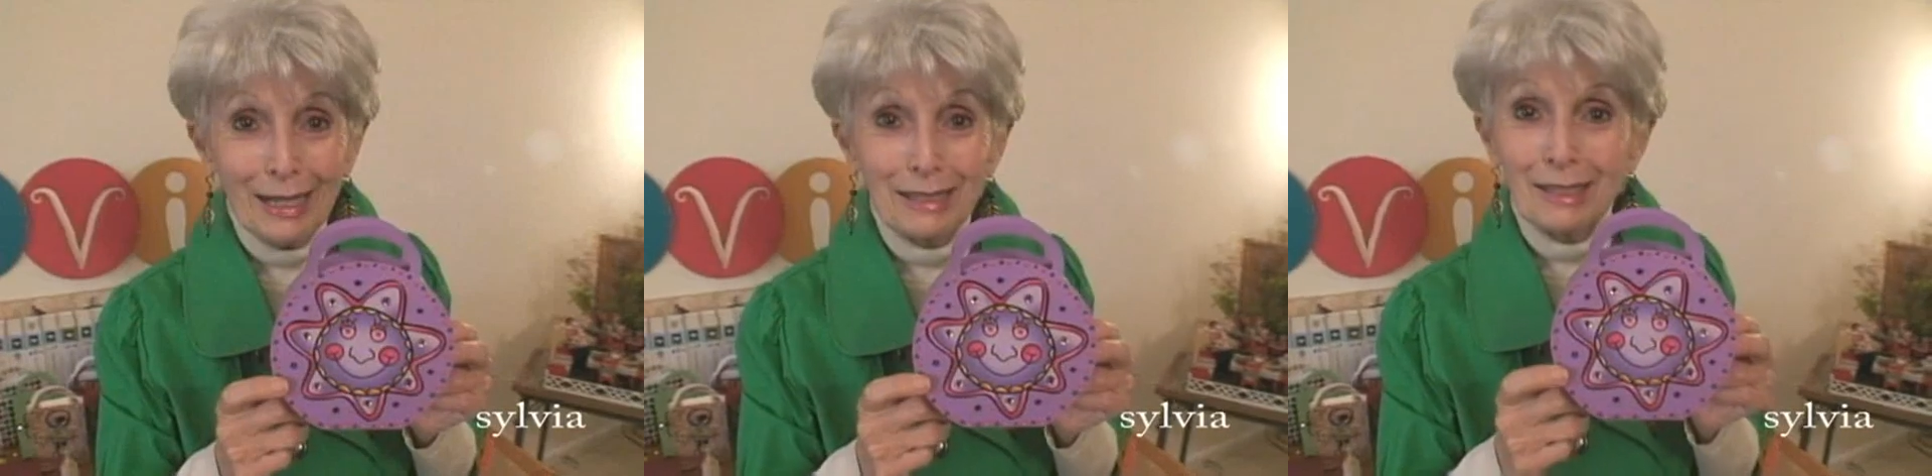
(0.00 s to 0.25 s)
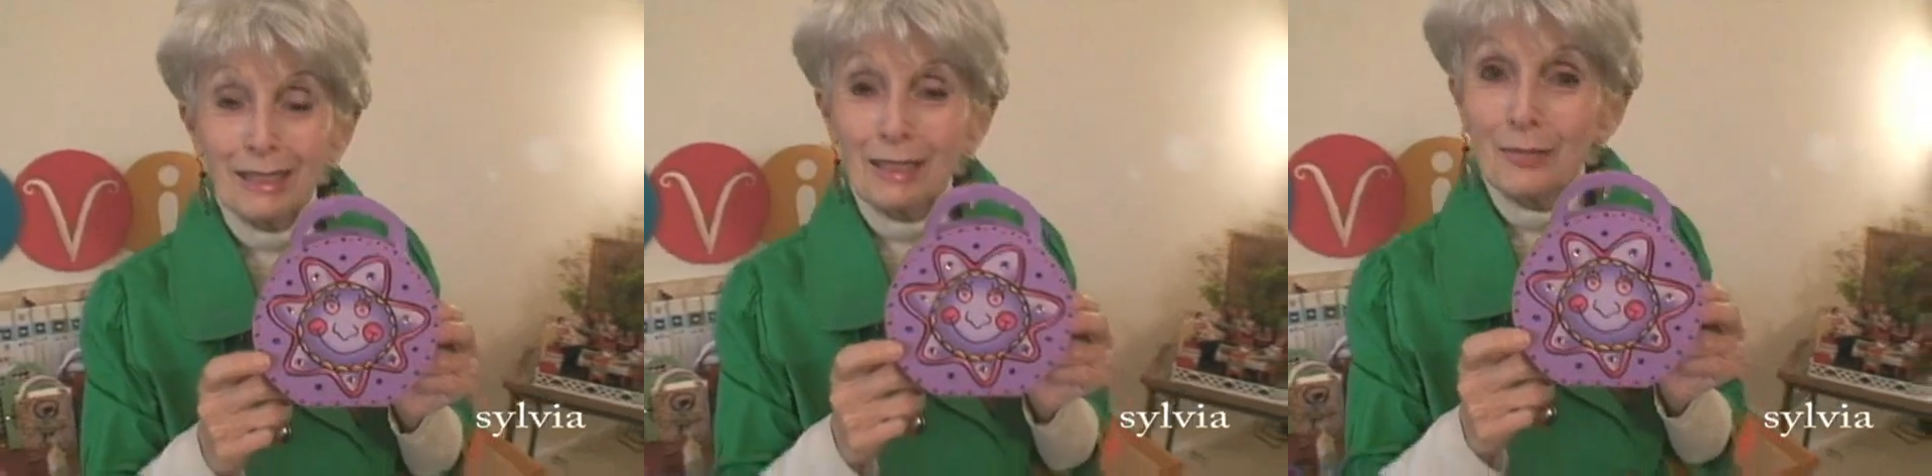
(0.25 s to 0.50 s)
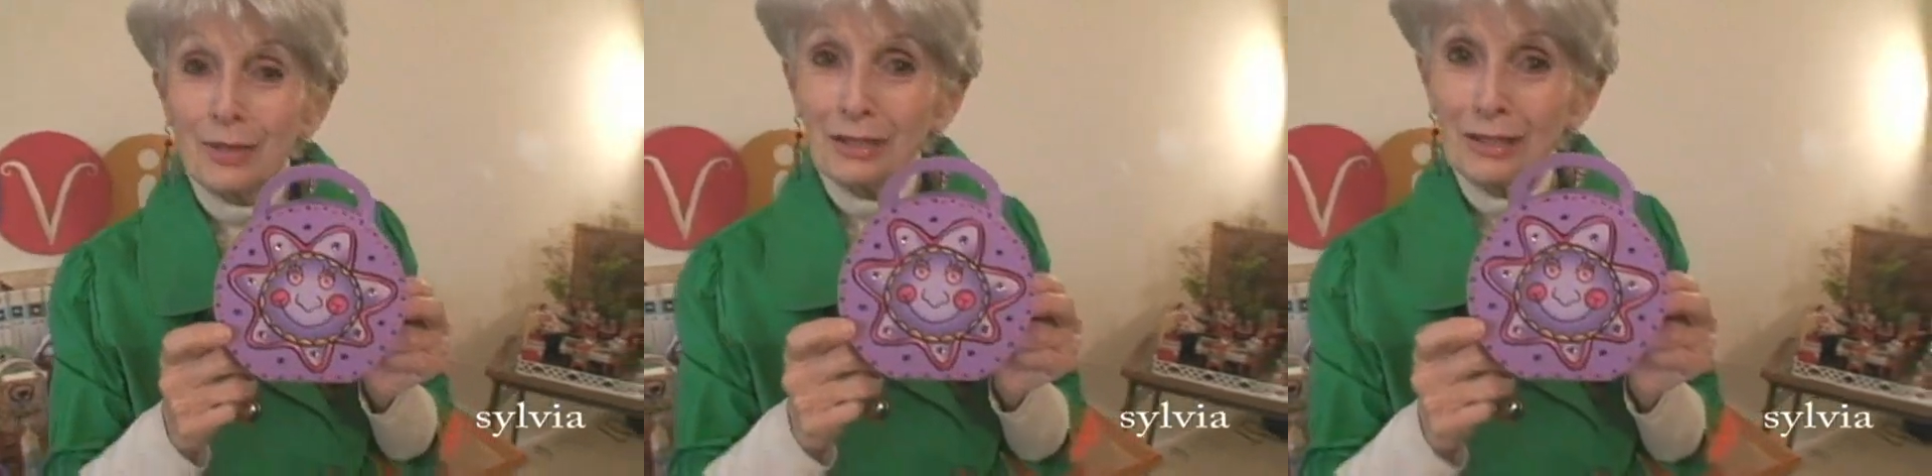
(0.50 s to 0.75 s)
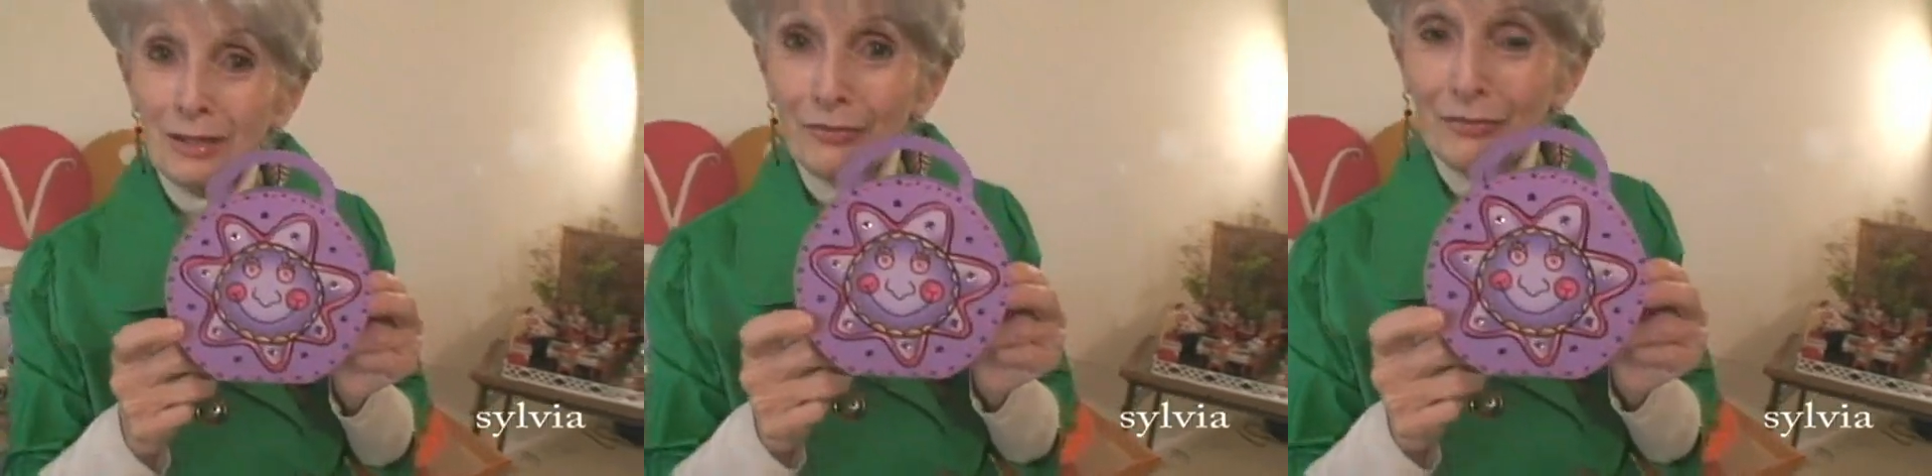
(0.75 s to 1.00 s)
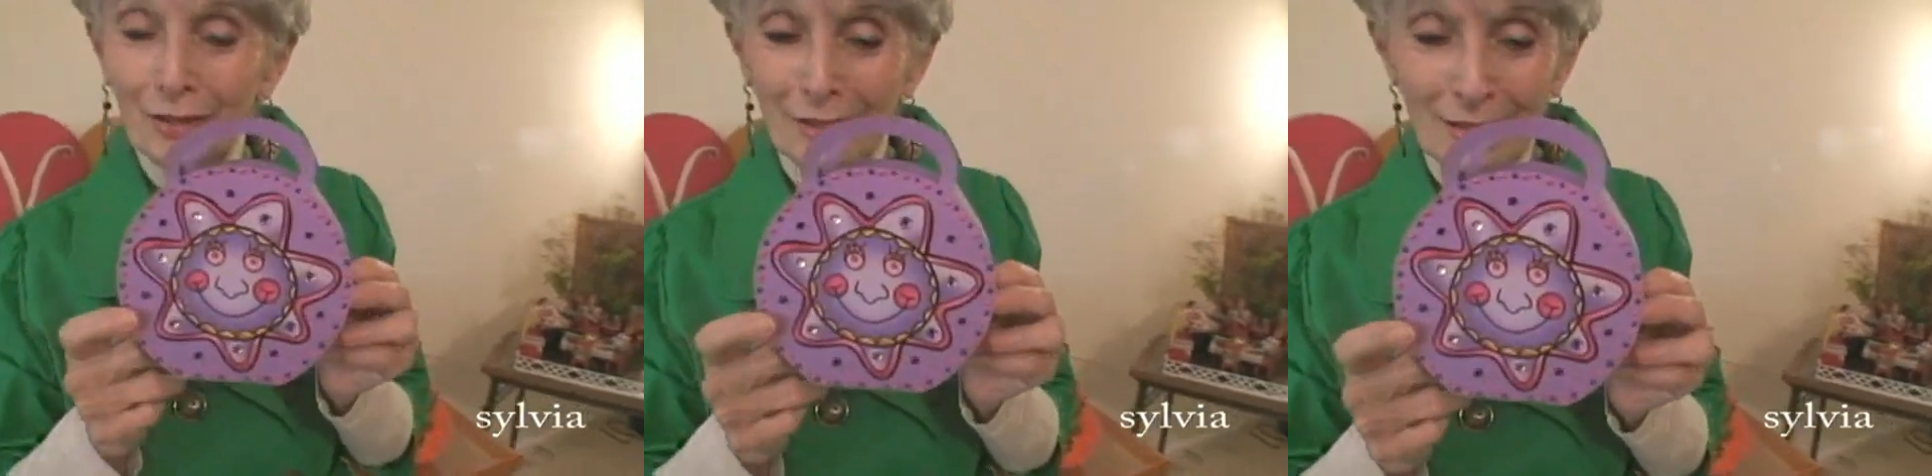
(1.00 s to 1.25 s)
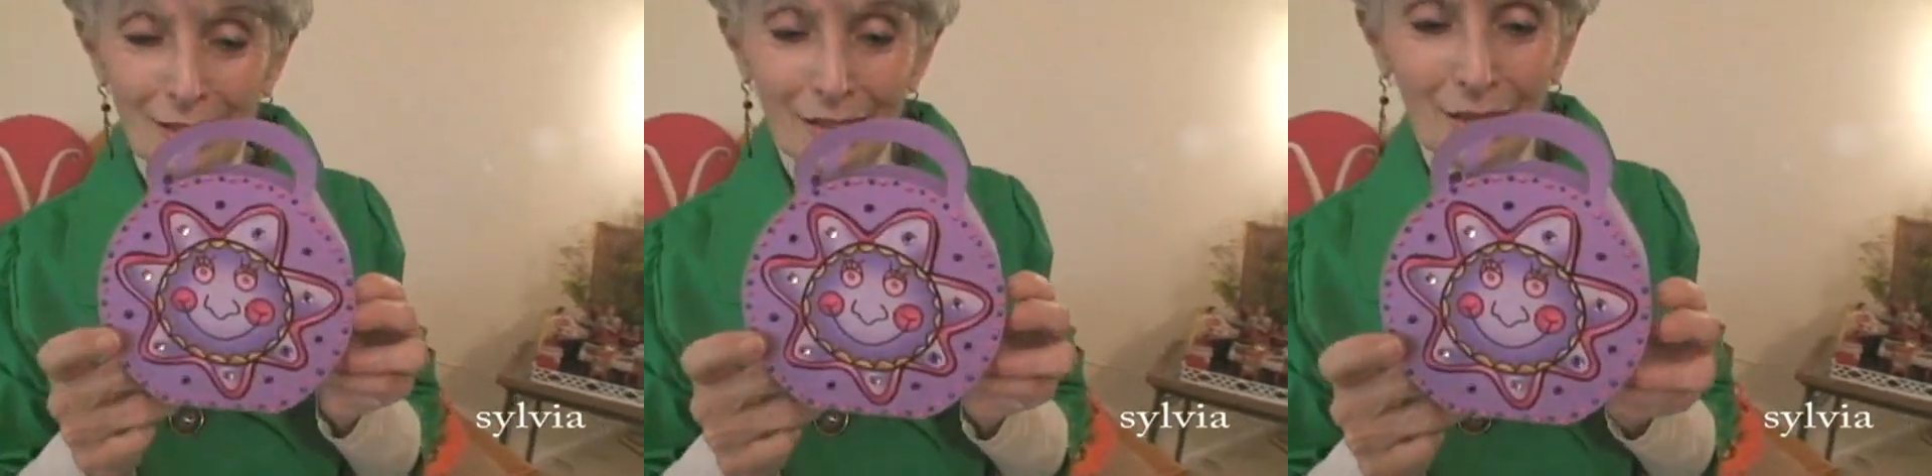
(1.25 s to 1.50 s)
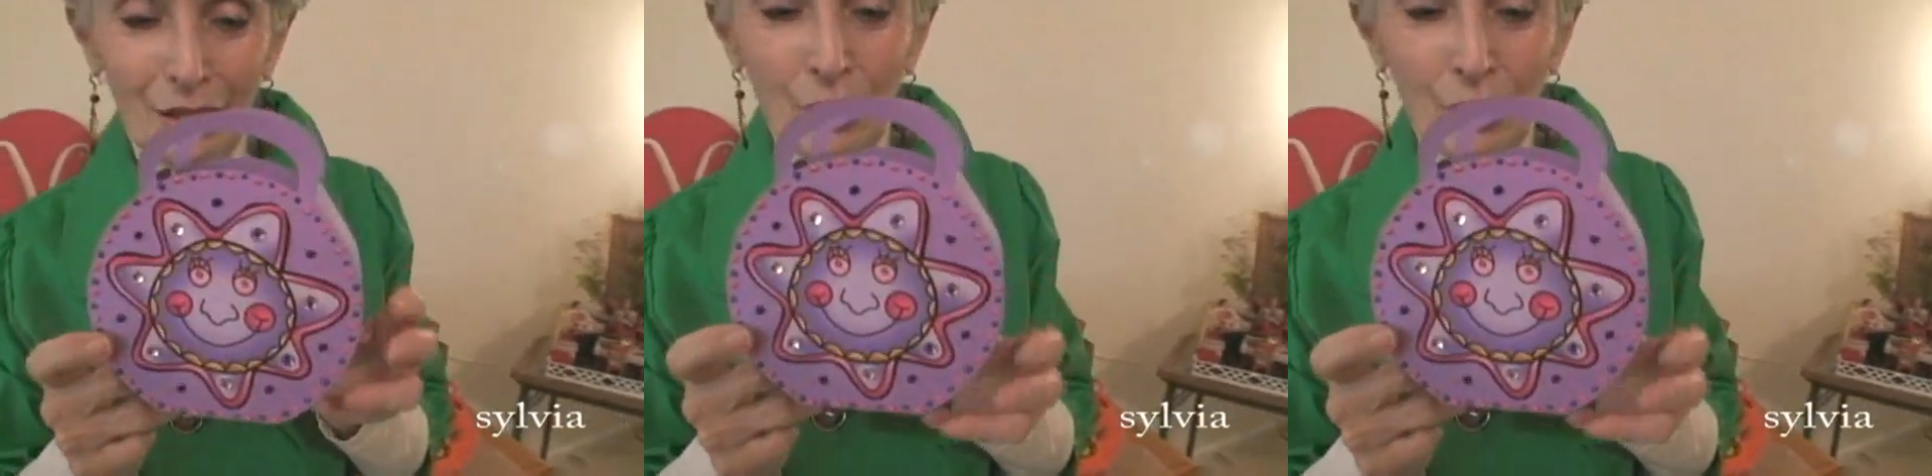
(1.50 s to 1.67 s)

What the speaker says: I did something different.